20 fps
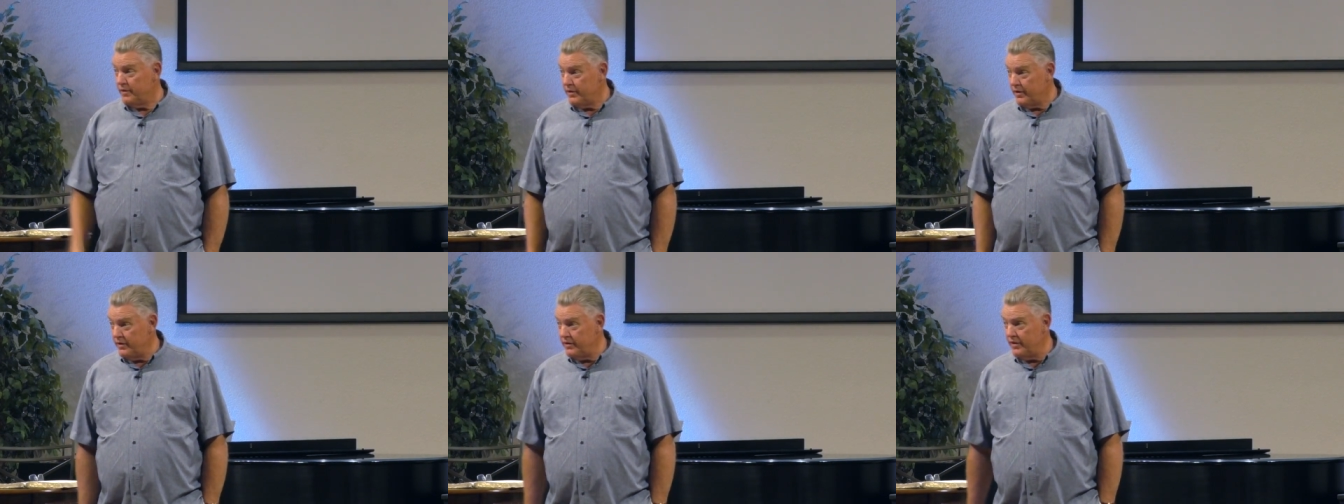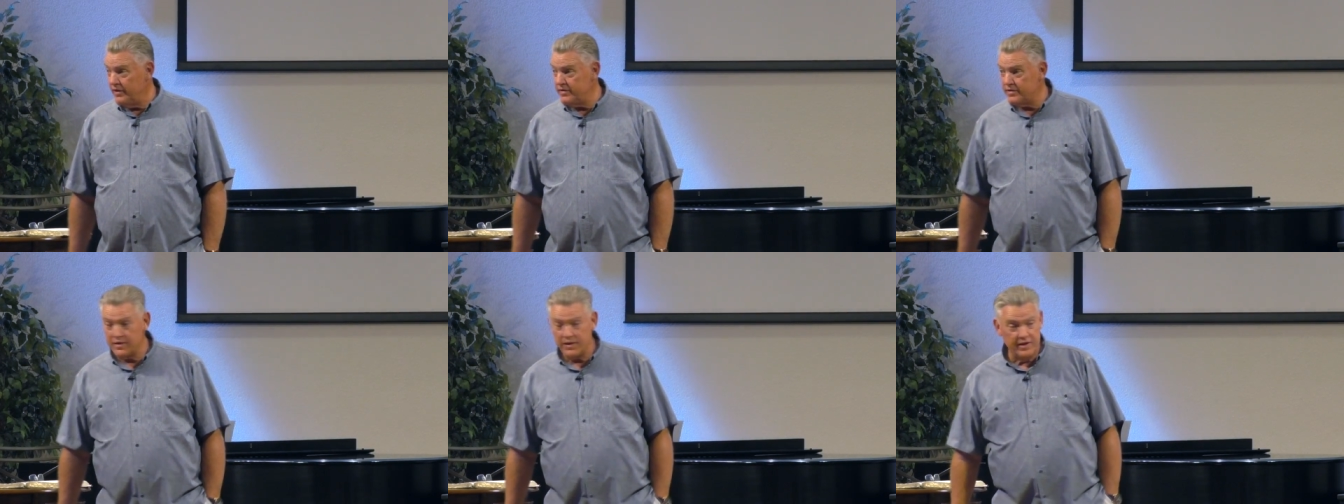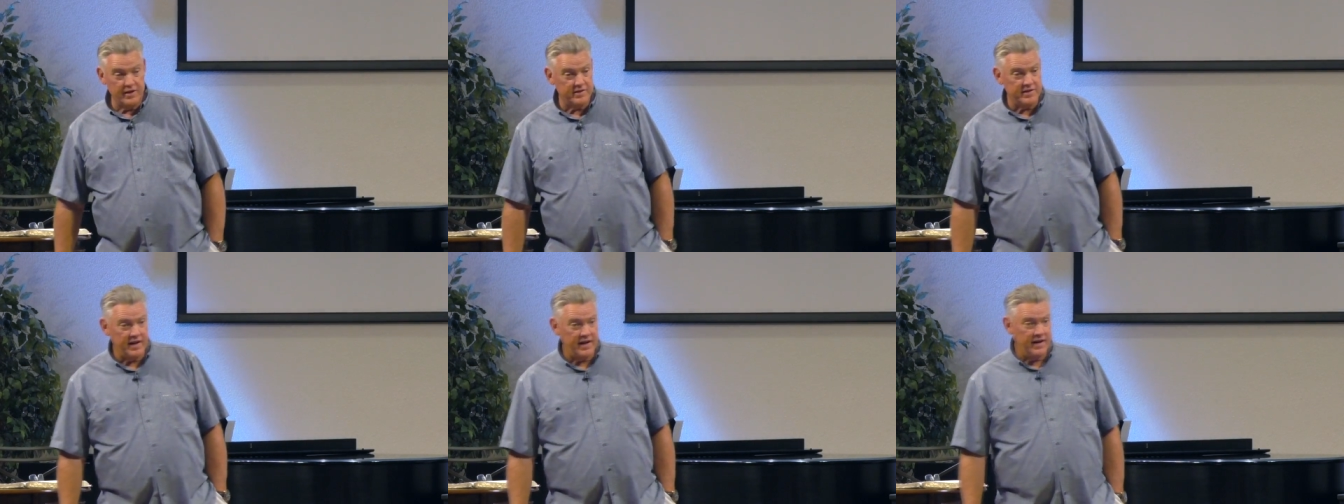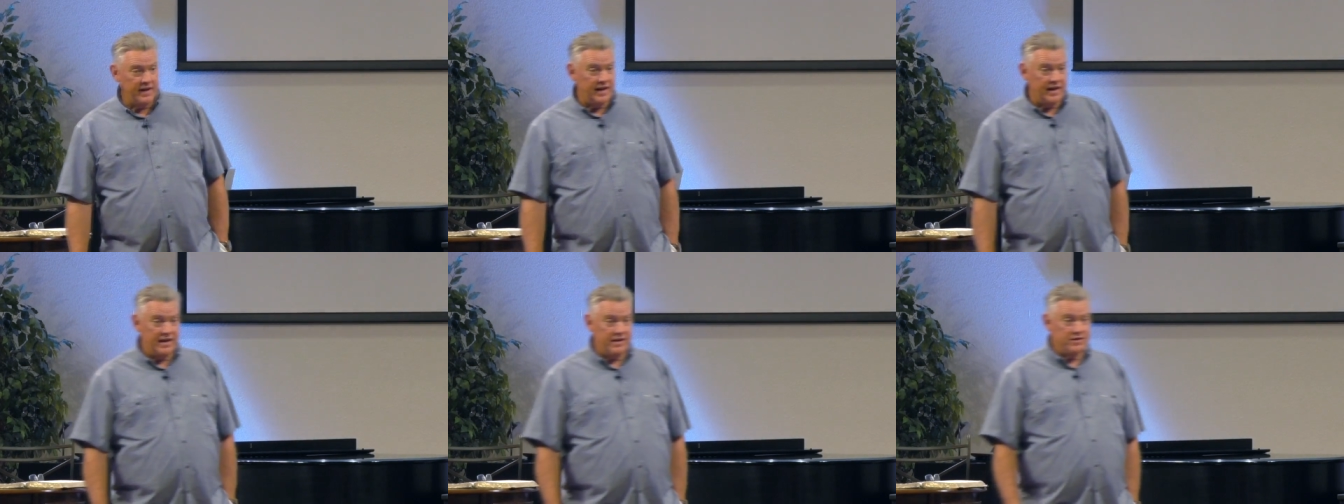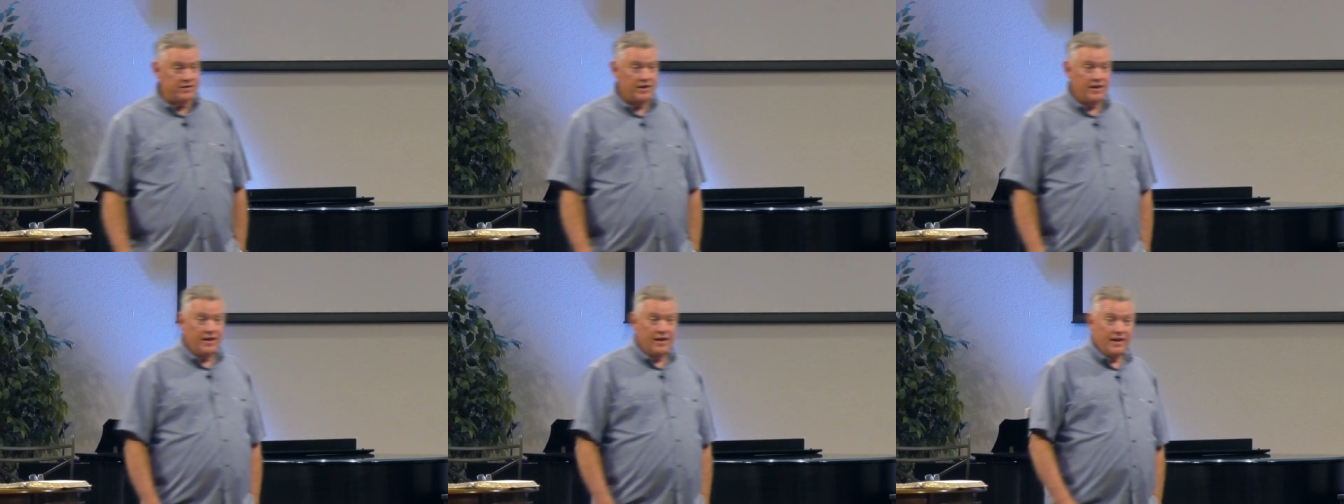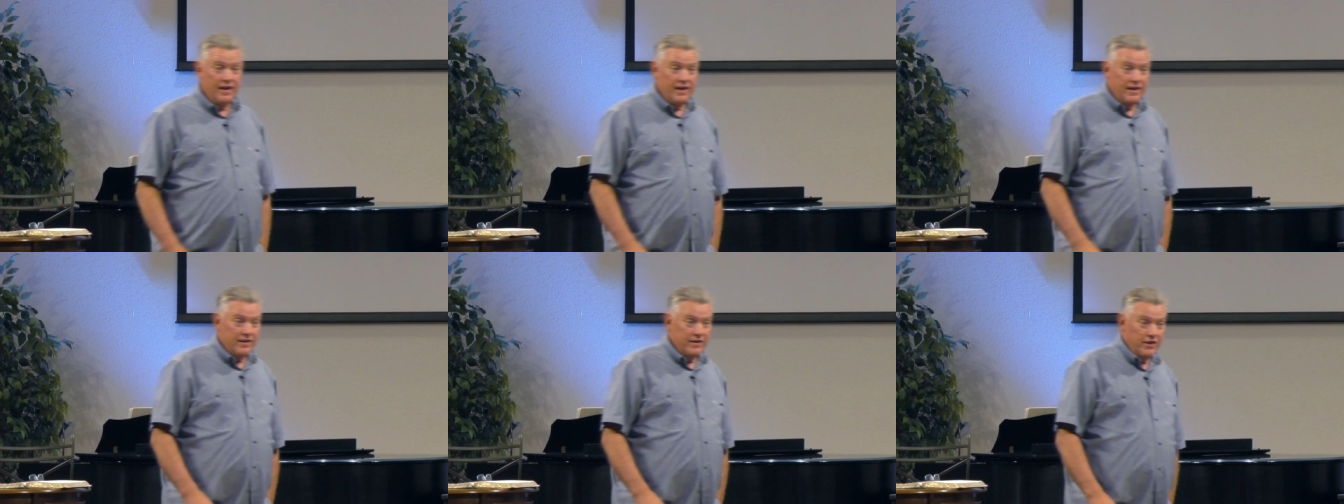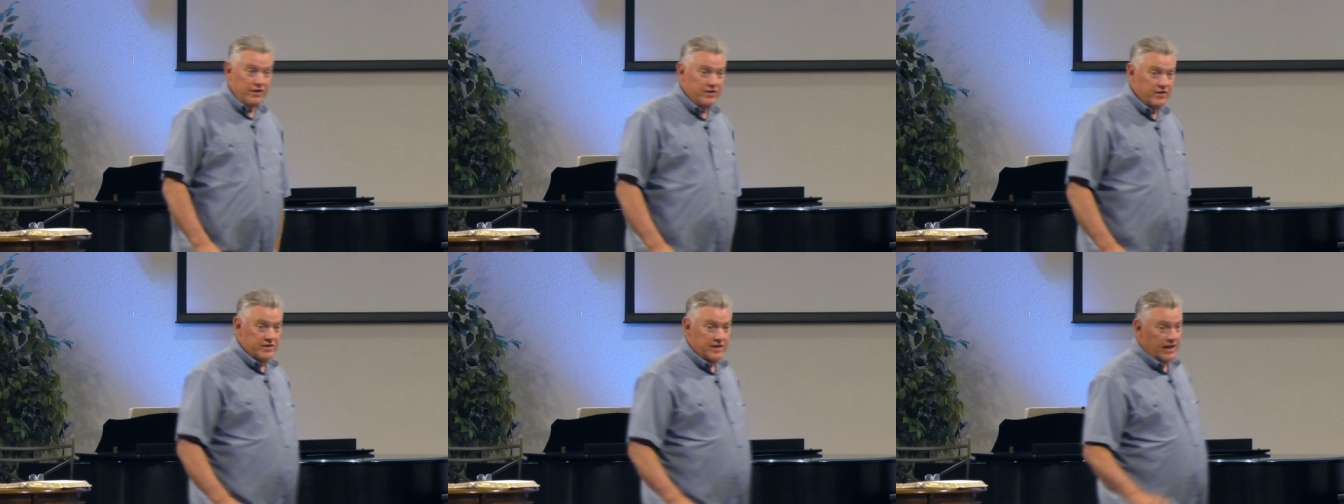In, these, in this day and age,
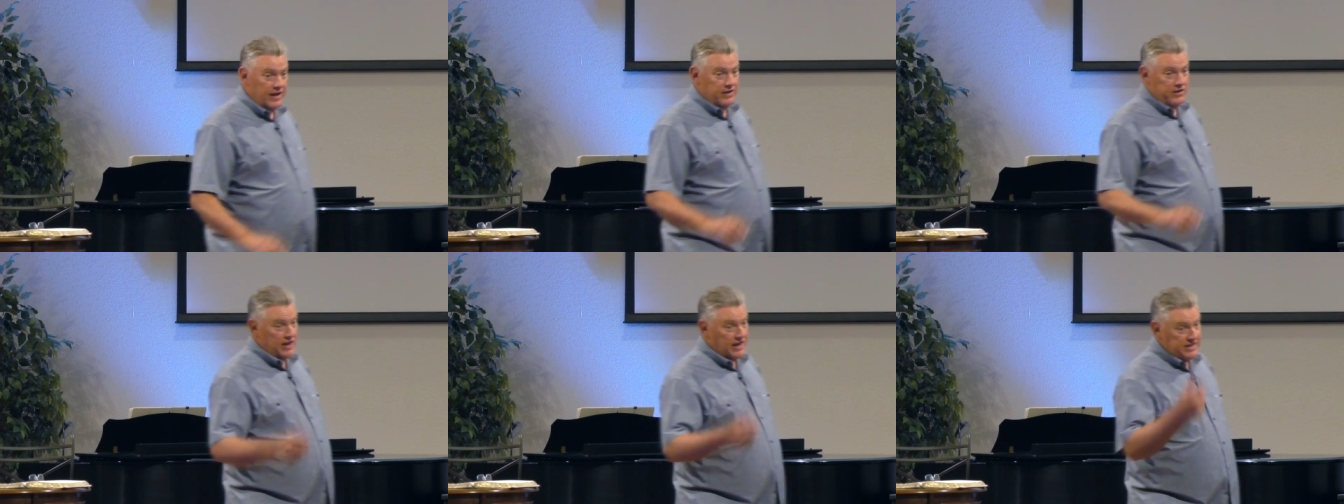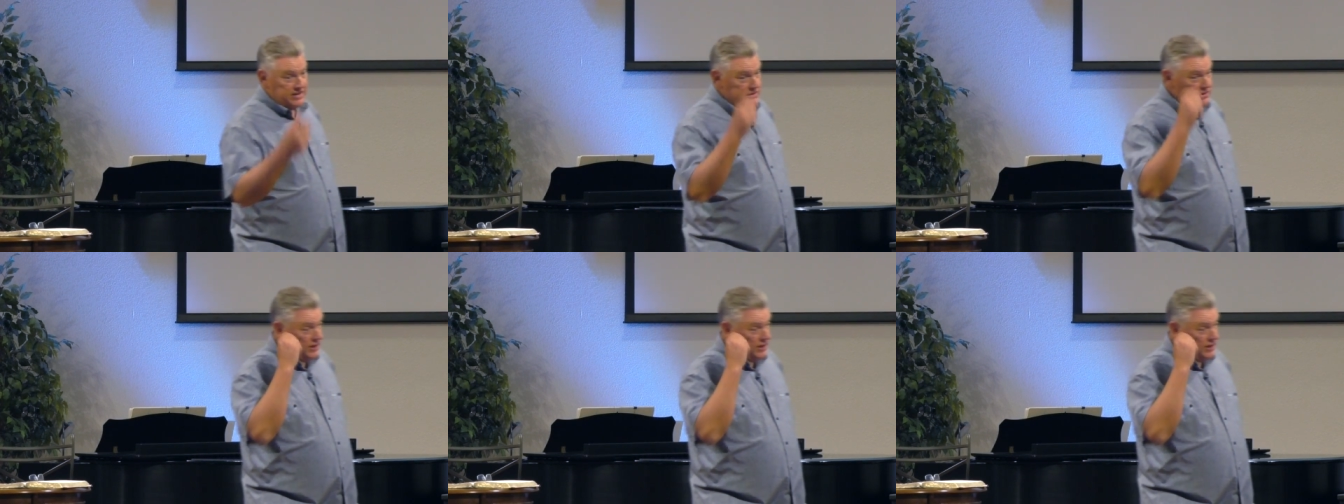you just get, it doesn't